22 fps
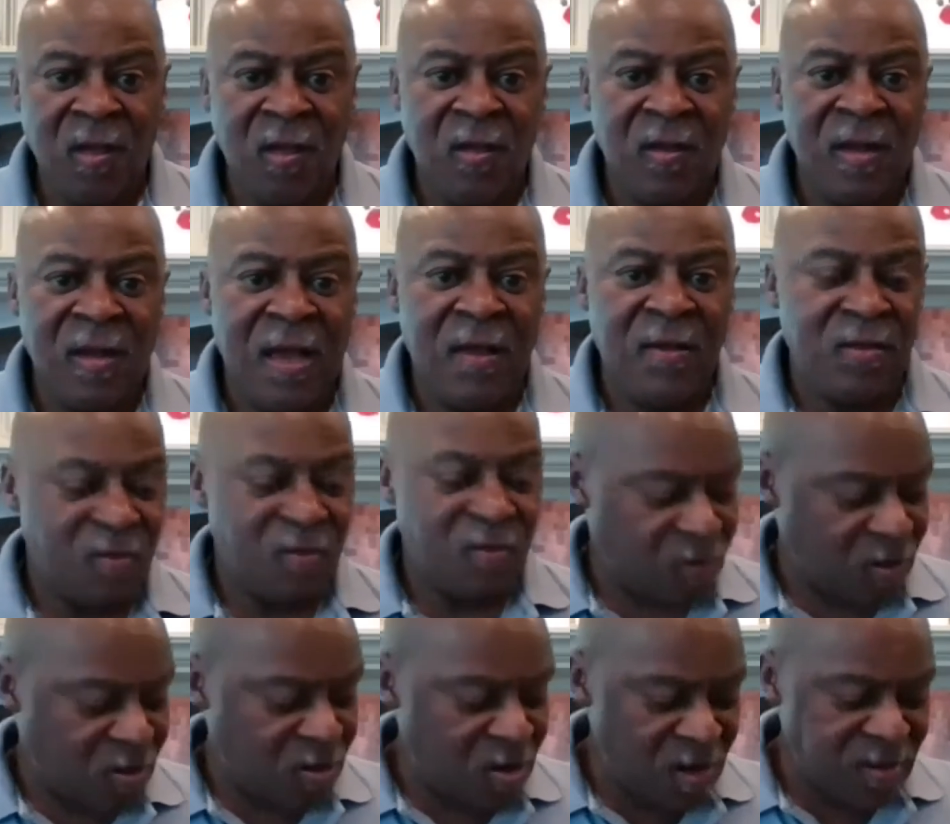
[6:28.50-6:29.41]
Now,
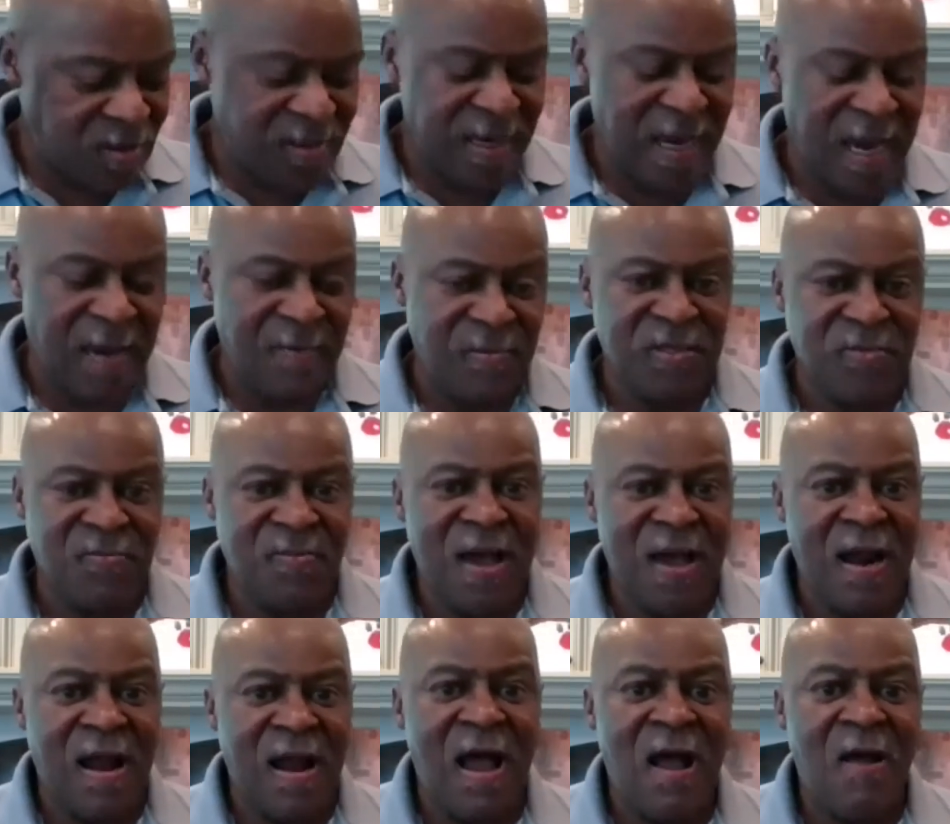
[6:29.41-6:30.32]
the cook time is
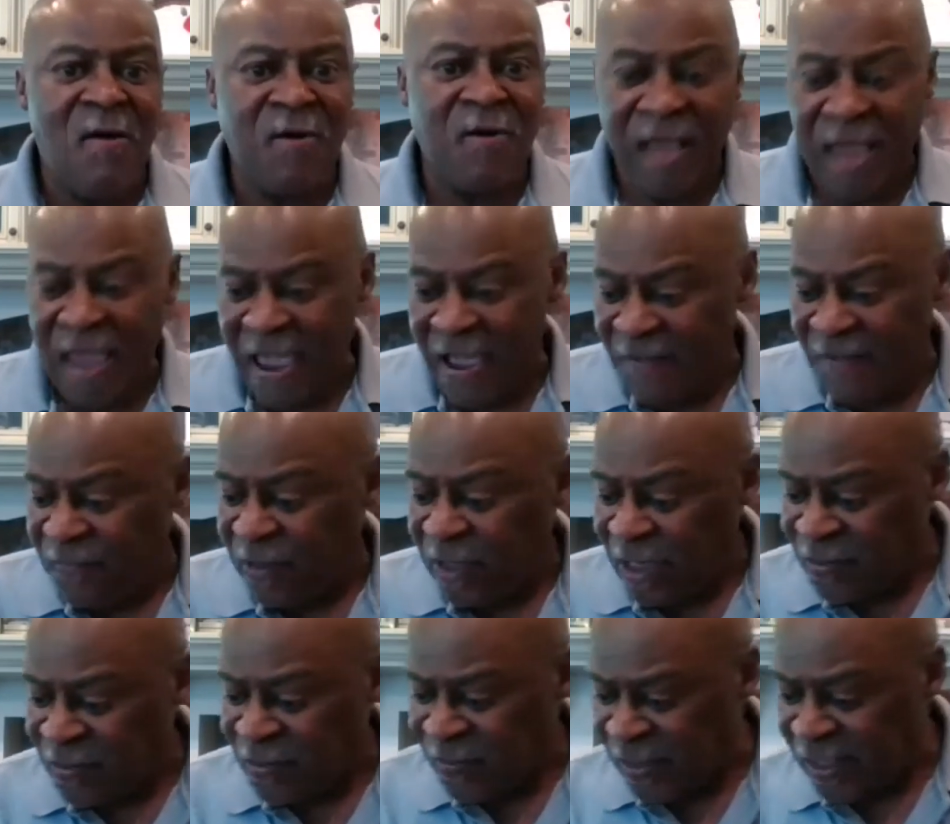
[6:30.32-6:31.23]
about 1.5 hours, but
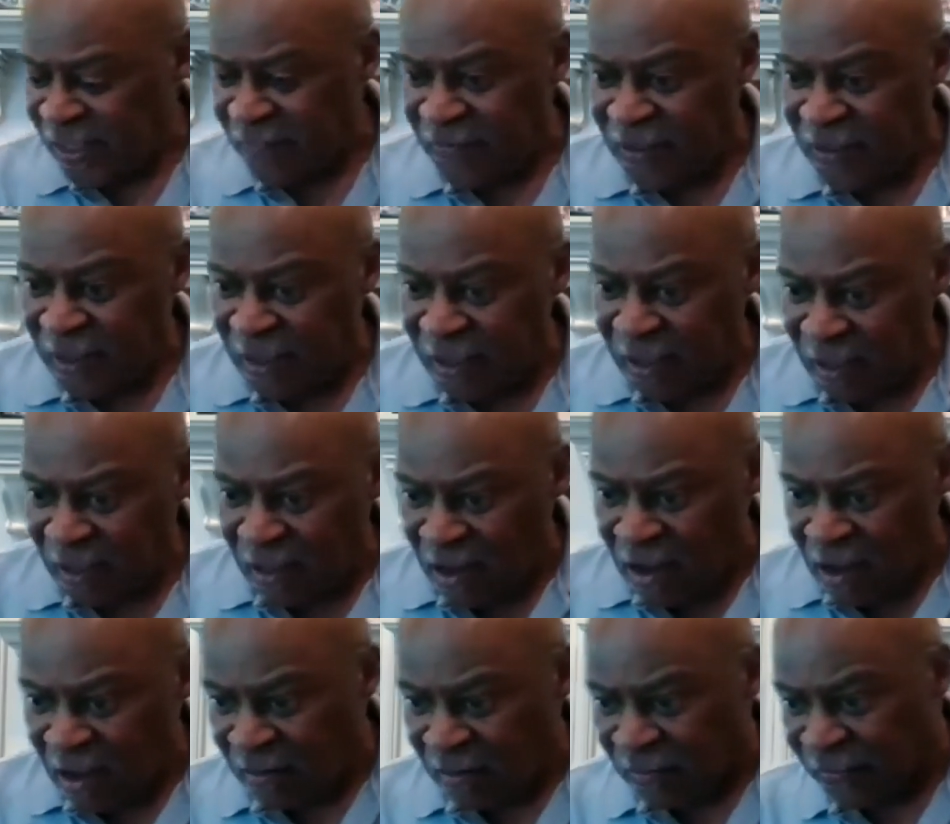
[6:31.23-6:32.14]
let me give you a
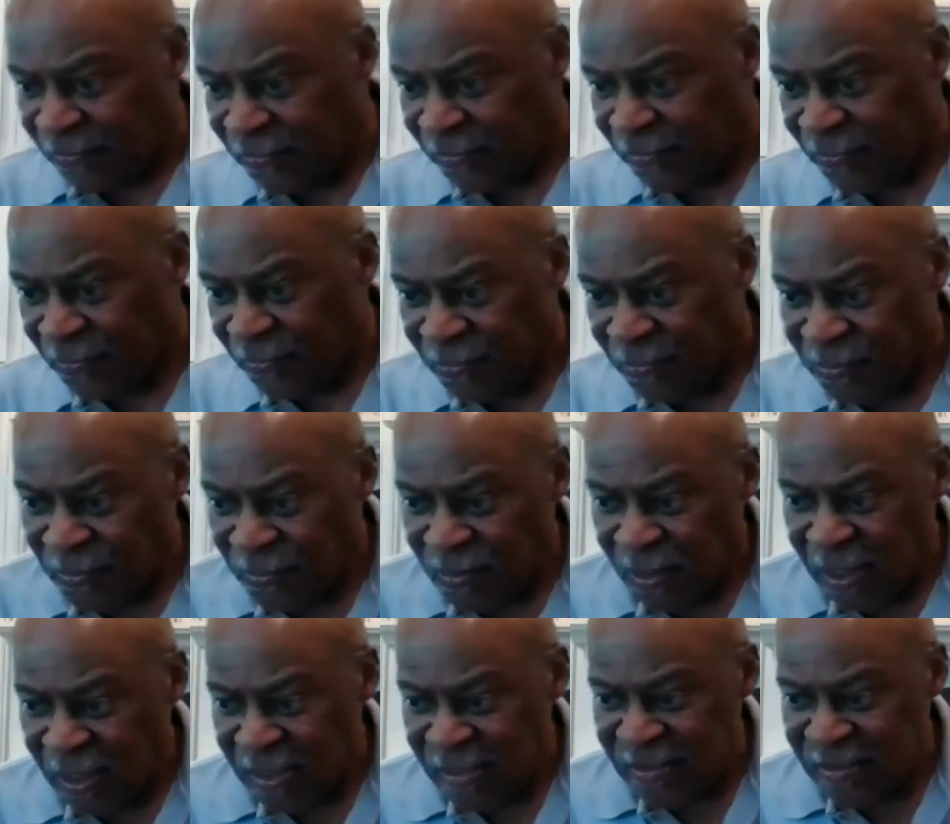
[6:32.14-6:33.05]
little
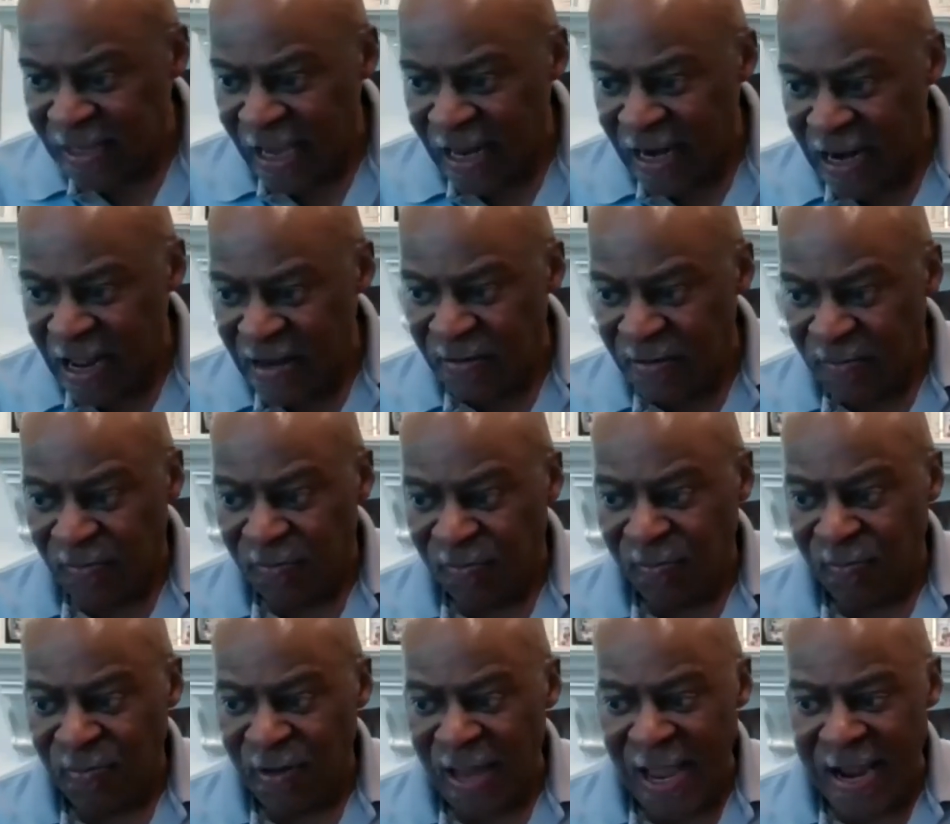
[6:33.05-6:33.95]
insight on
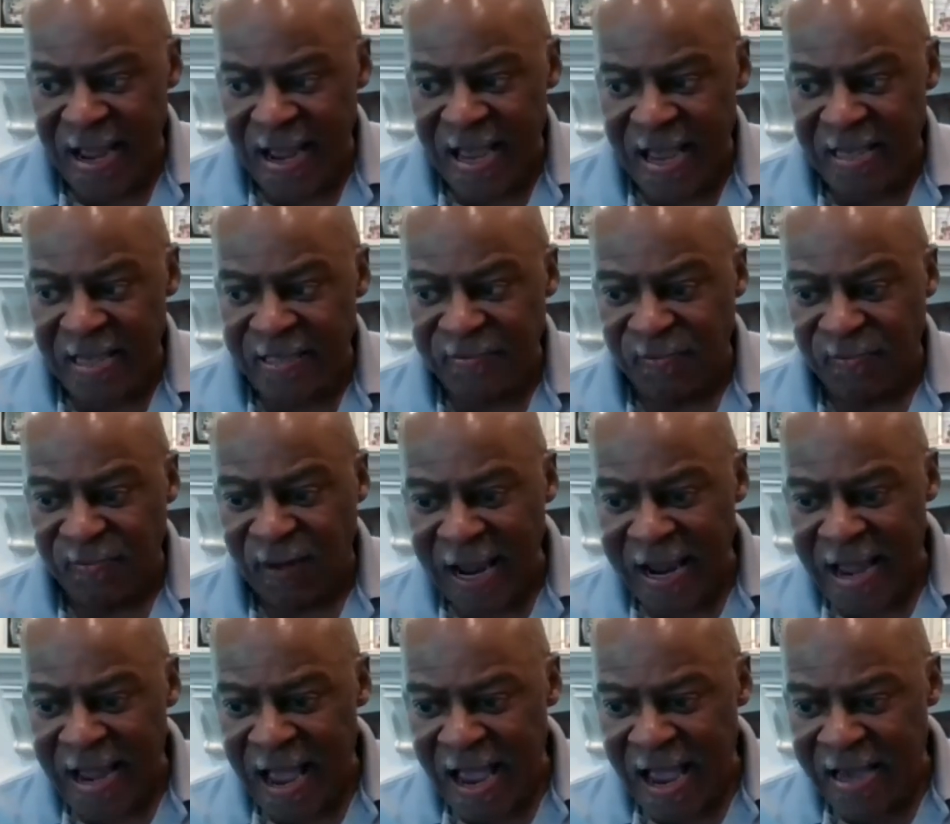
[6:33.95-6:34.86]
black eyes.
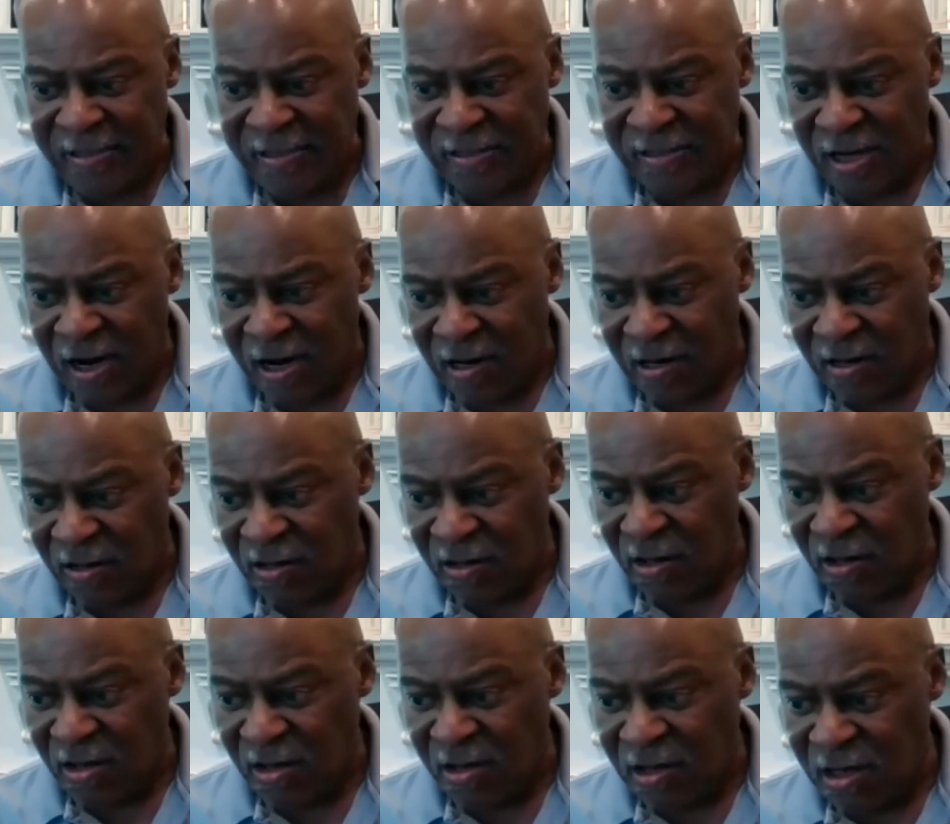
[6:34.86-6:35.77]
Black eyes are
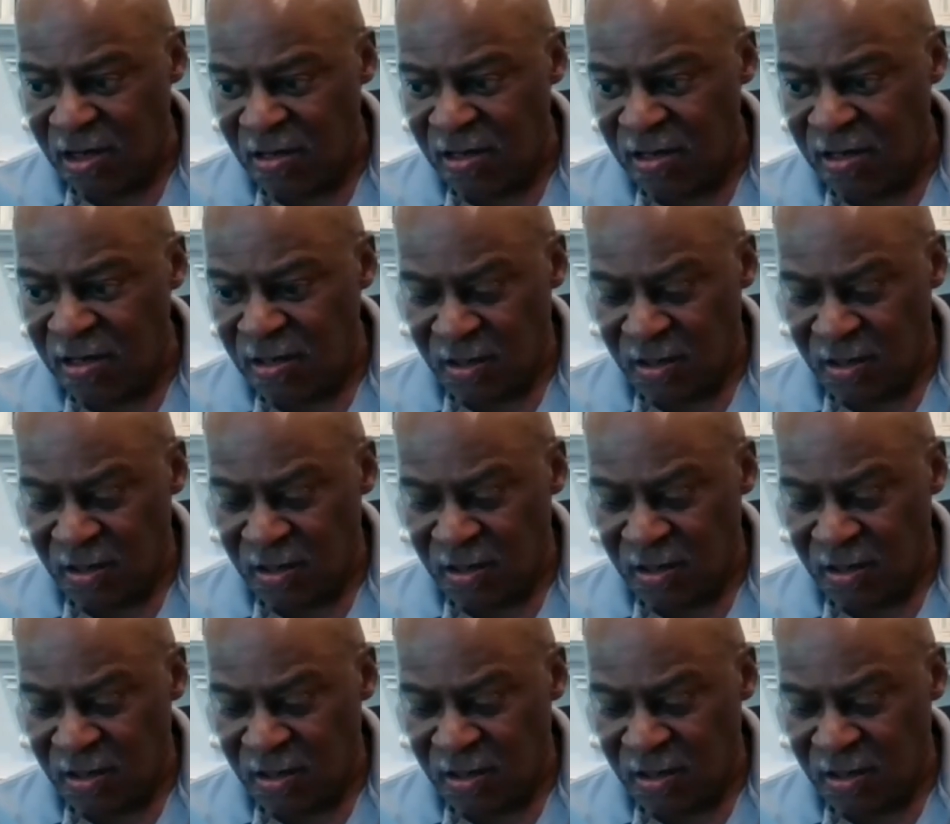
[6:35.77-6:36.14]
good.